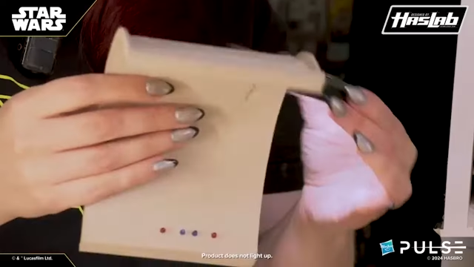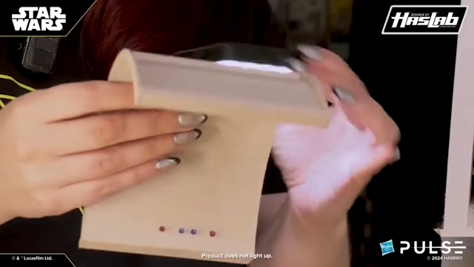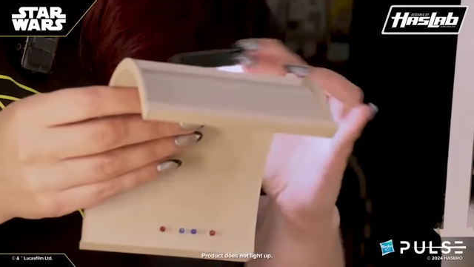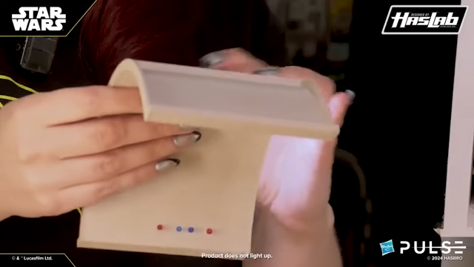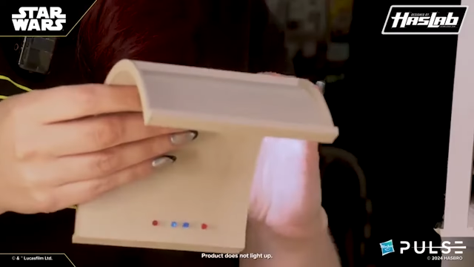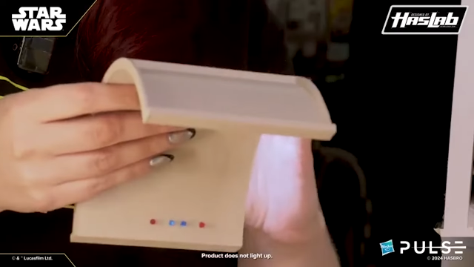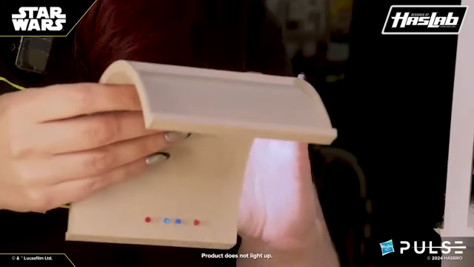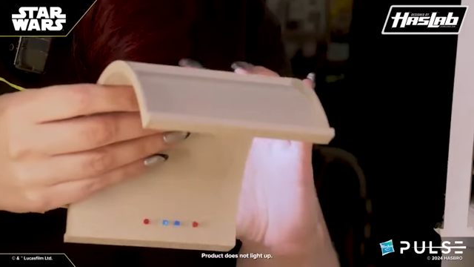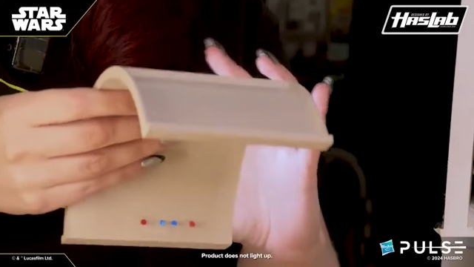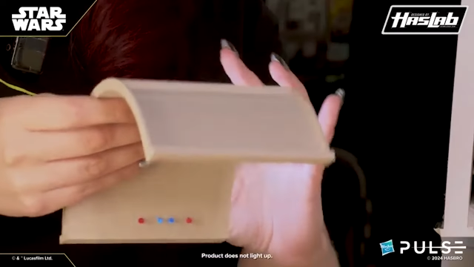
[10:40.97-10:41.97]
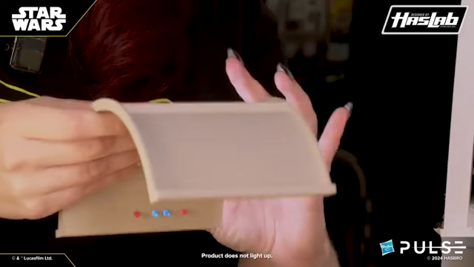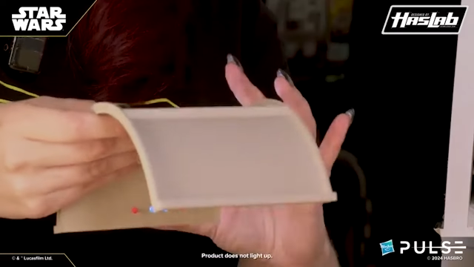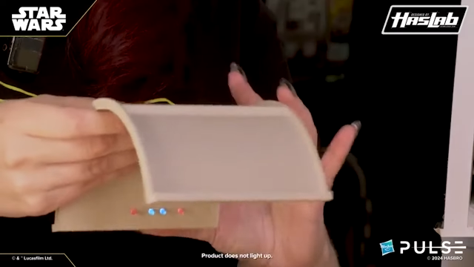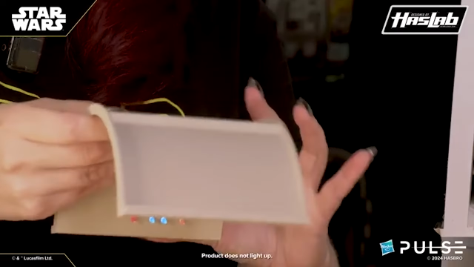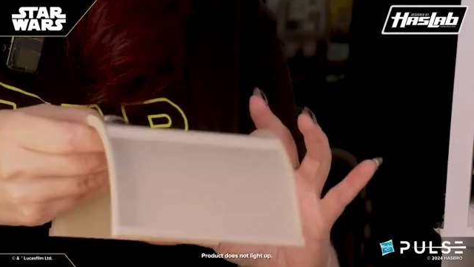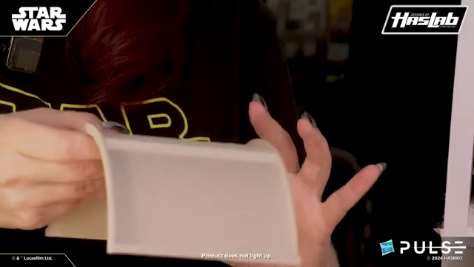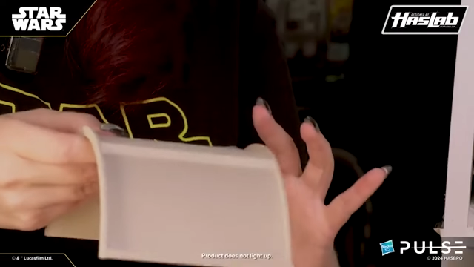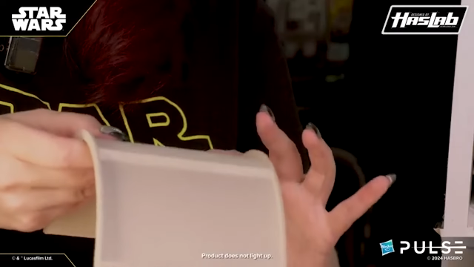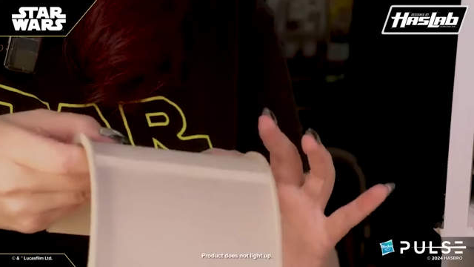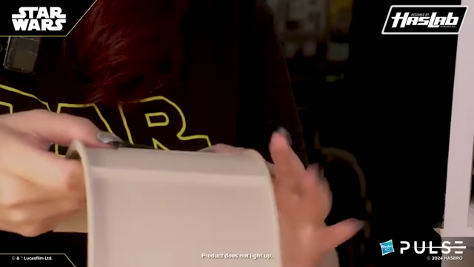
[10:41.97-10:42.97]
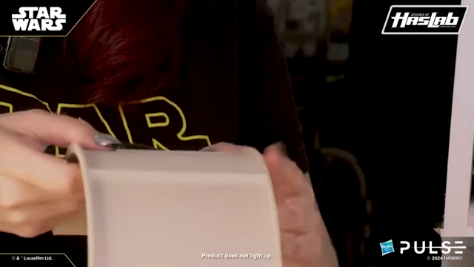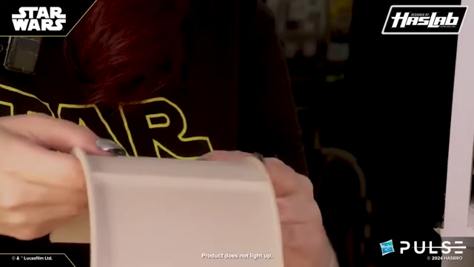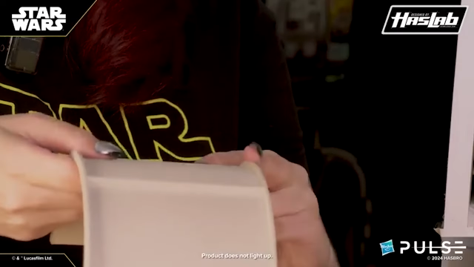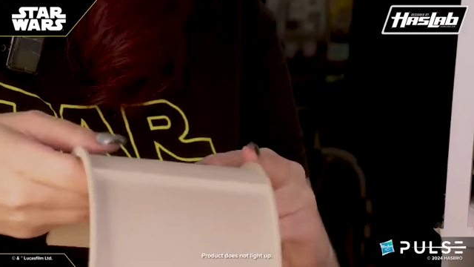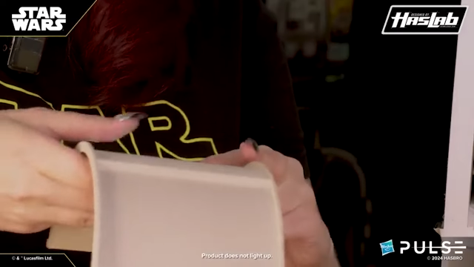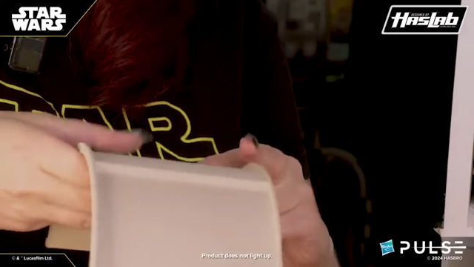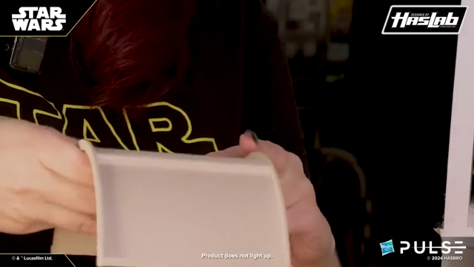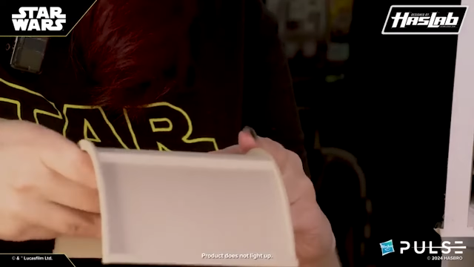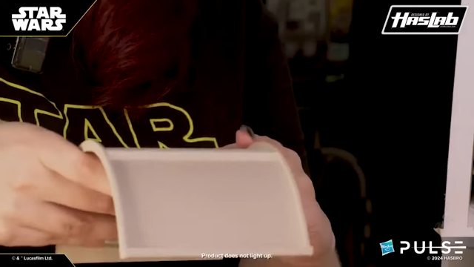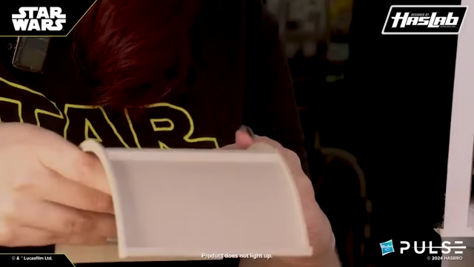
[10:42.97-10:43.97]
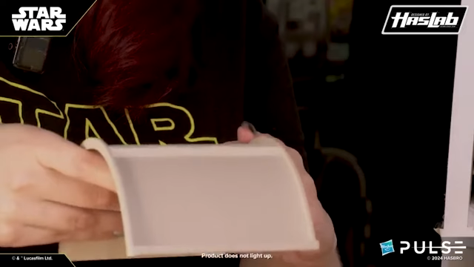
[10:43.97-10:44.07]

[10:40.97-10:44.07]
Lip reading: (no speaker visible)